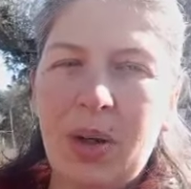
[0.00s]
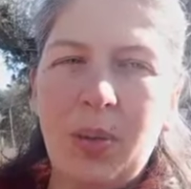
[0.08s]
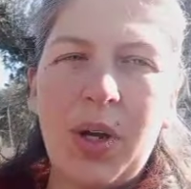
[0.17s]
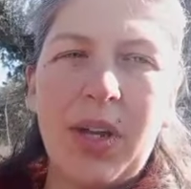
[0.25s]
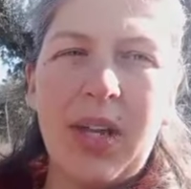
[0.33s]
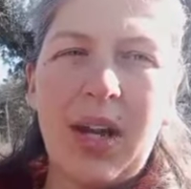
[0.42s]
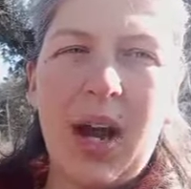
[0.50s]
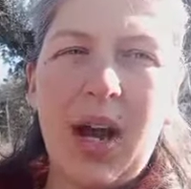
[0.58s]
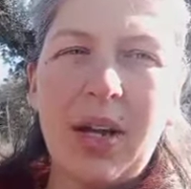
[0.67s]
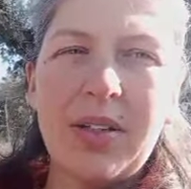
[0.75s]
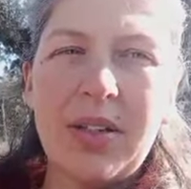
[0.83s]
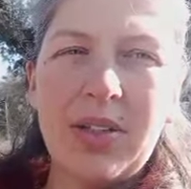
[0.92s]
working
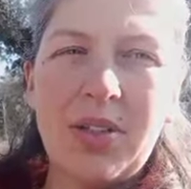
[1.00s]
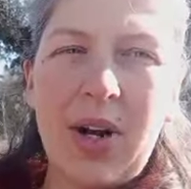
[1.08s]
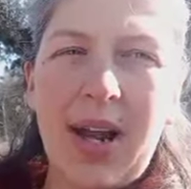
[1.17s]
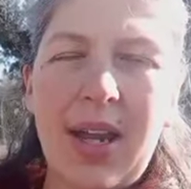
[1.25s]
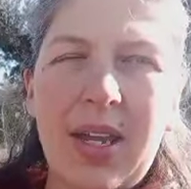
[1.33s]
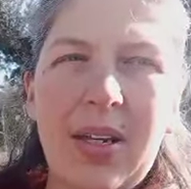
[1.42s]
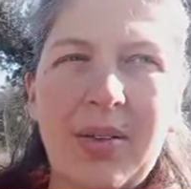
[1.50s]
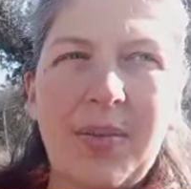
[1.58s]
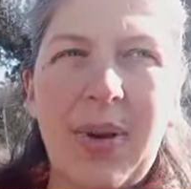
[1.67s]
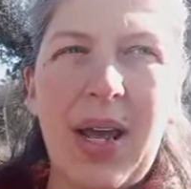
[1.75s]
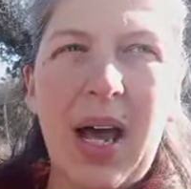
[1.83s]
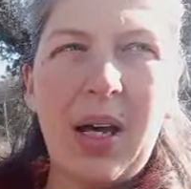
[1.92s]
hard to try and
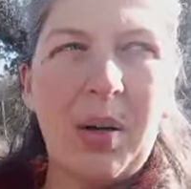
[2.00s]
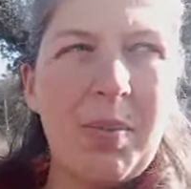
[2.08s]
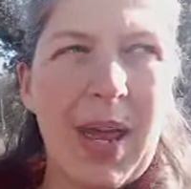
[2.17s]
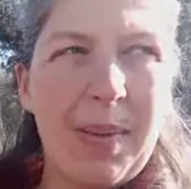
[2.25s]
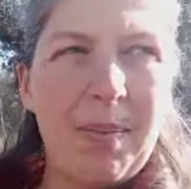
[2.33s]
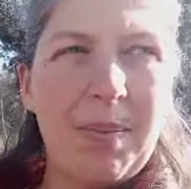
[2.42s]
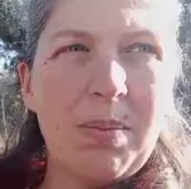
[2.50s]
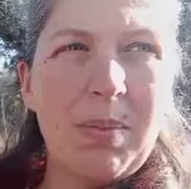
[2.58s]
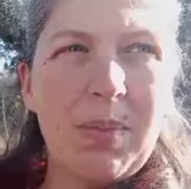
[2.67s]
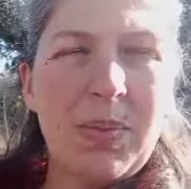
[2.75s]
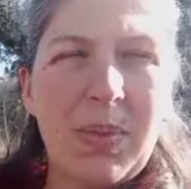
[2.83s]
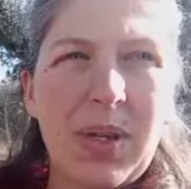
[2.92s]
help him